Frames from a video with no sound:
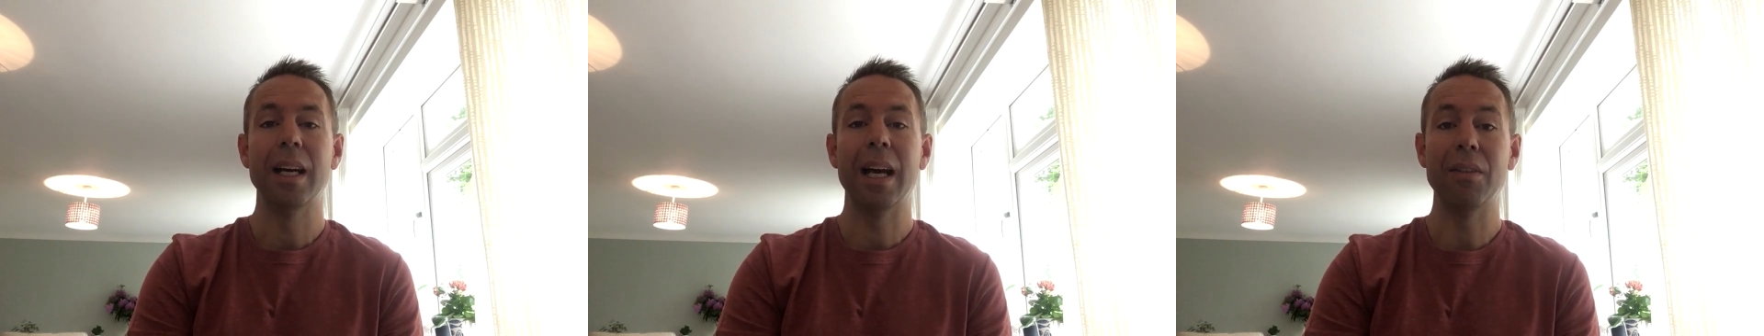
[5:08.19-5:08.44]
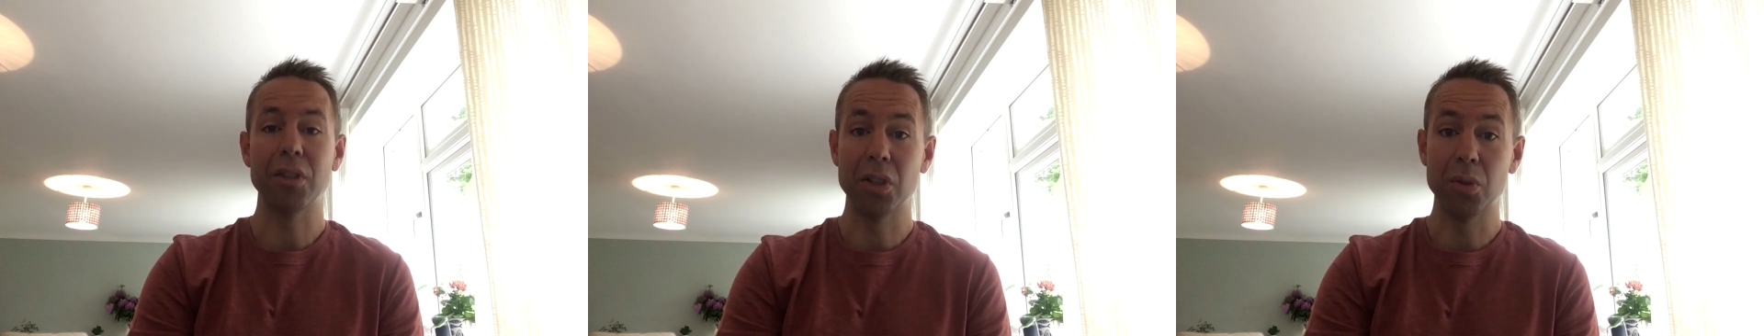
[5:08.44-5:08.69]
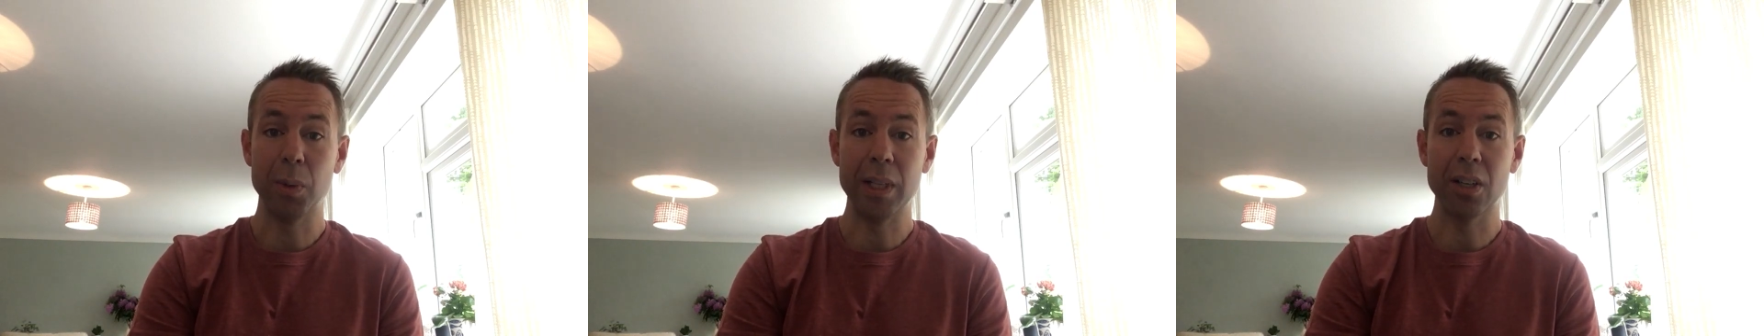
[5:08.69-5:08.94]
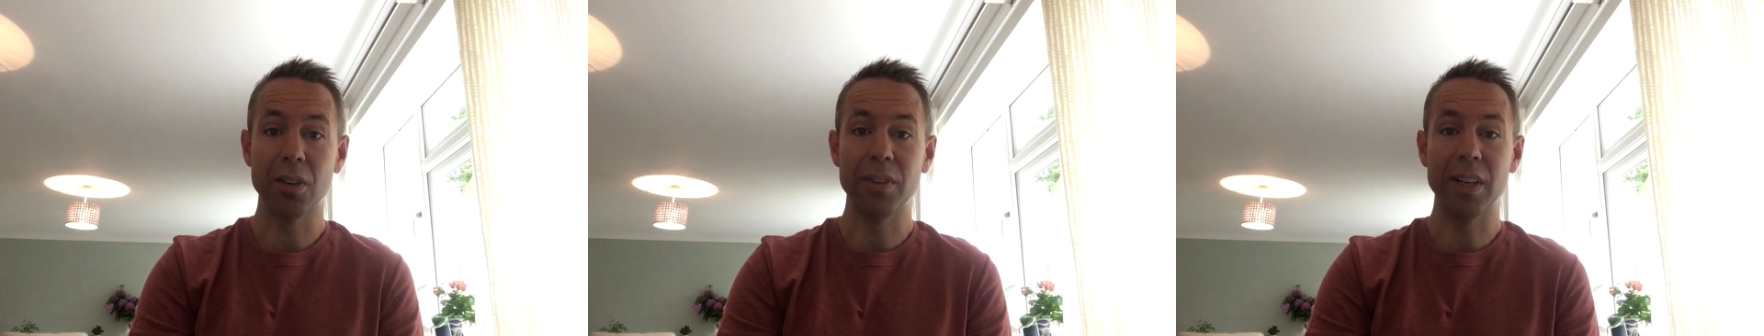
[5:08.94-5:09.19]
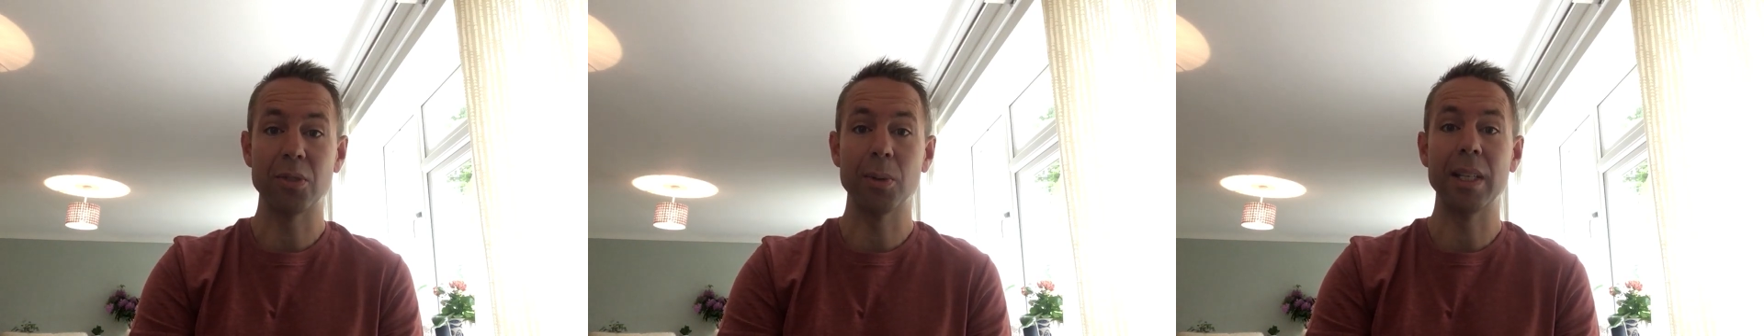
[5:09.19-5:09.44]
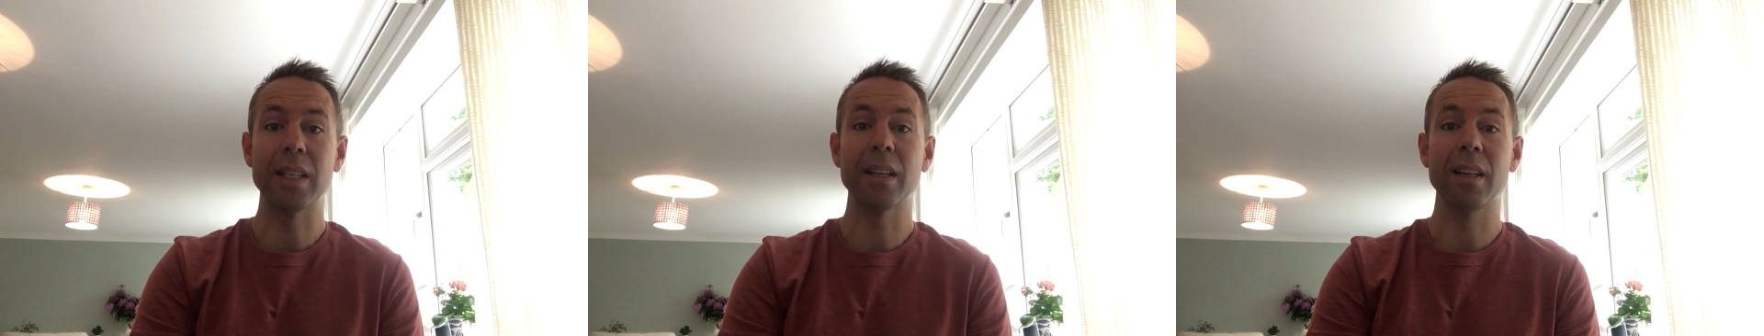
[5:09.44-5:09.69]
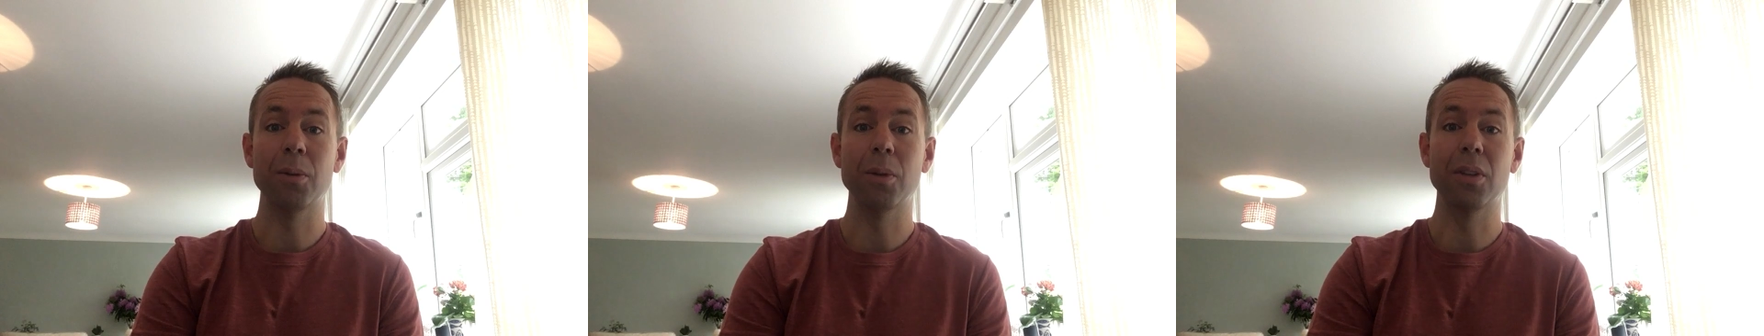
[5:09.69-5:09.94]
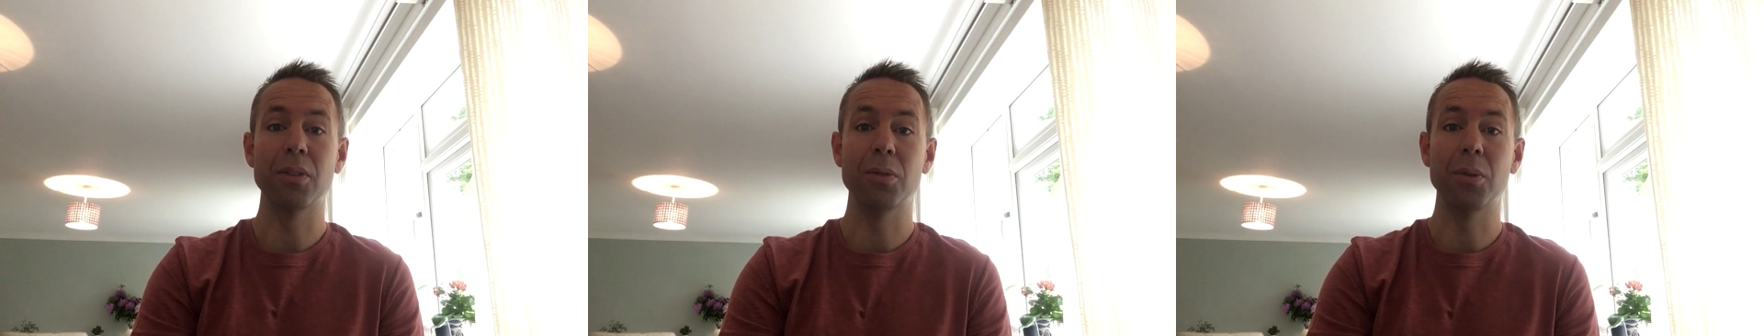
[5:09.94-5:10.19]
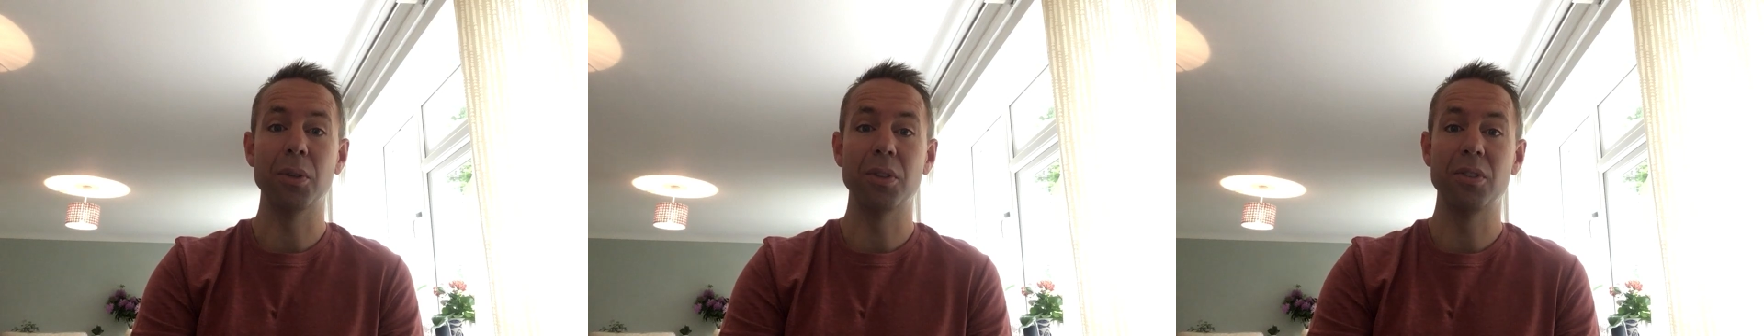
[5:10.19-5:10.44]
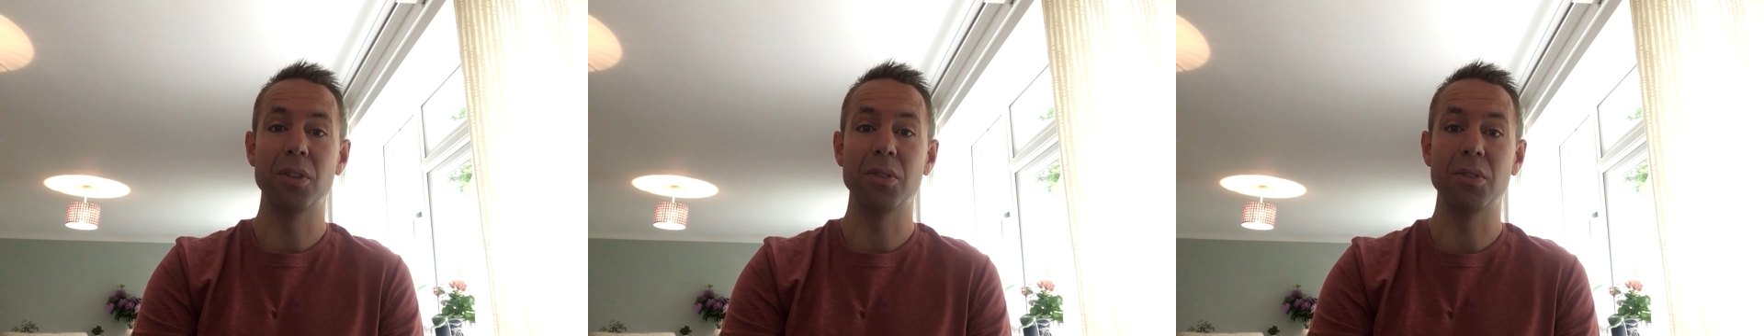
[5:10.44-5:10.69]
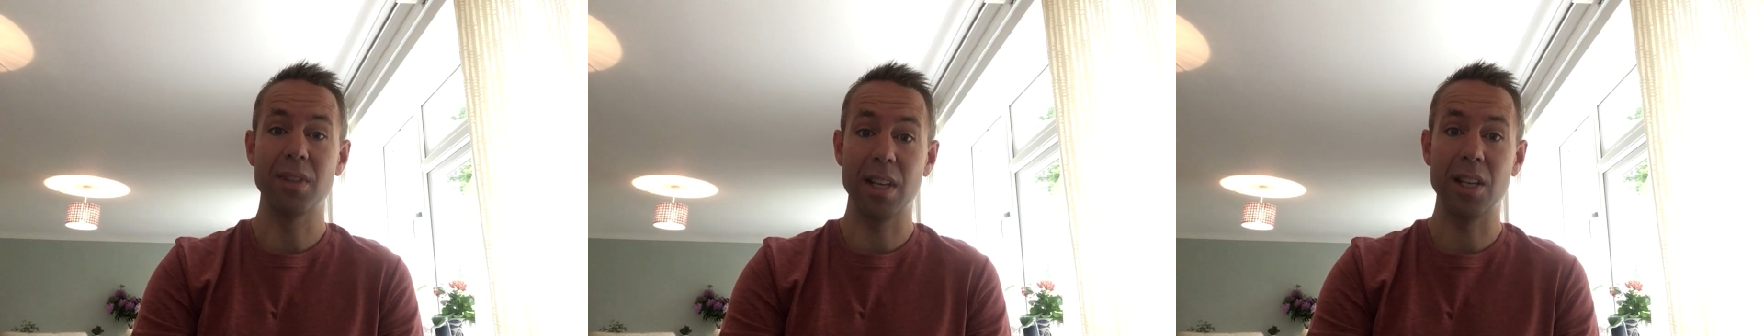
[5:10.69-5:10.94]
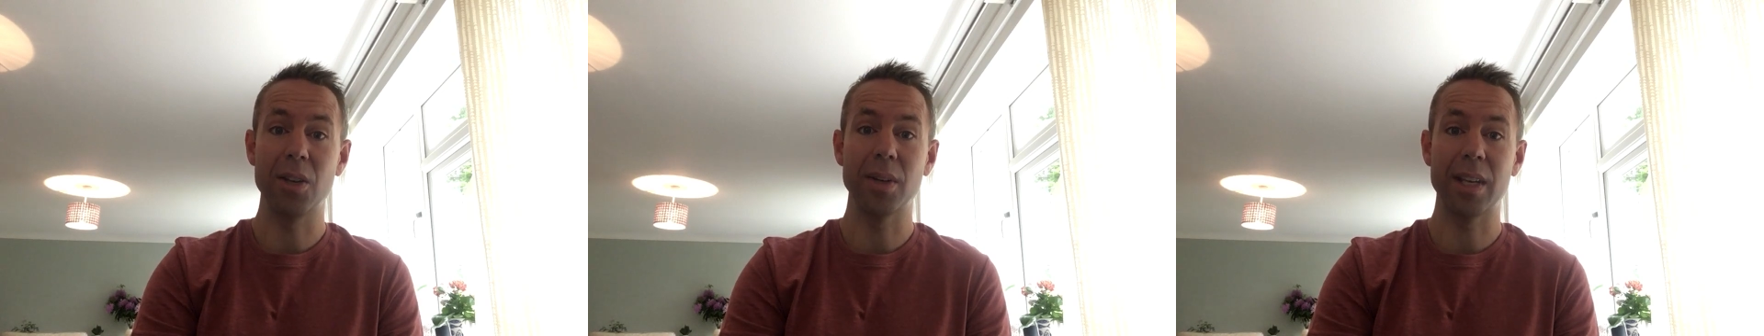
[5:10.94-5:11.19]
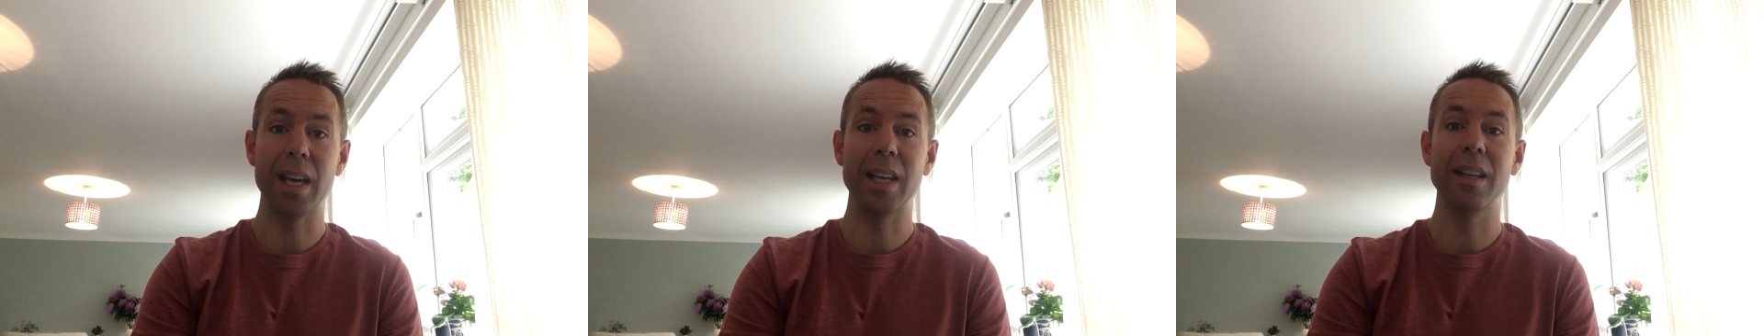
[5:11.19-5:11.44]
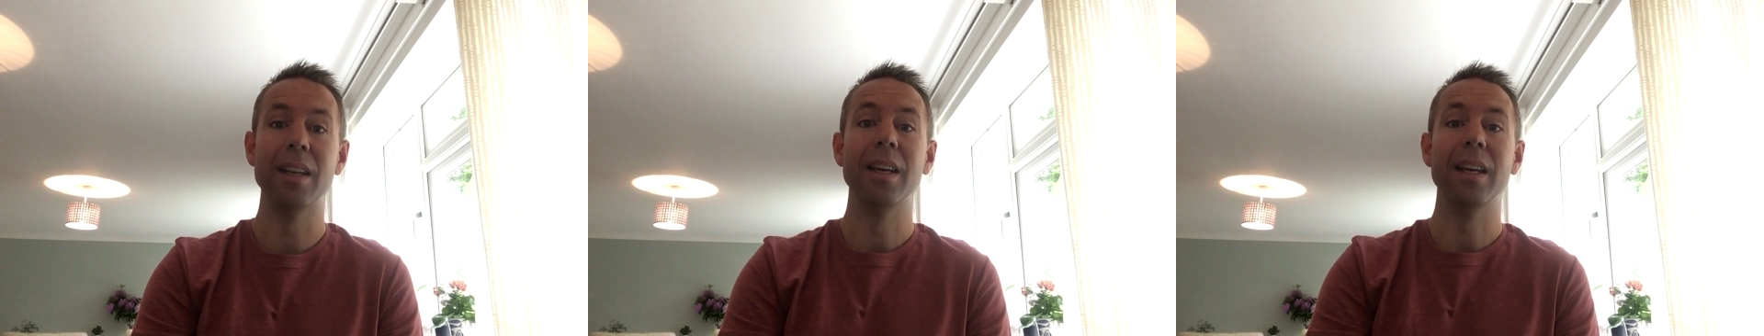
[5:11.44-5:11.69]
Have a good week off next week, and I will look forward to seeing you again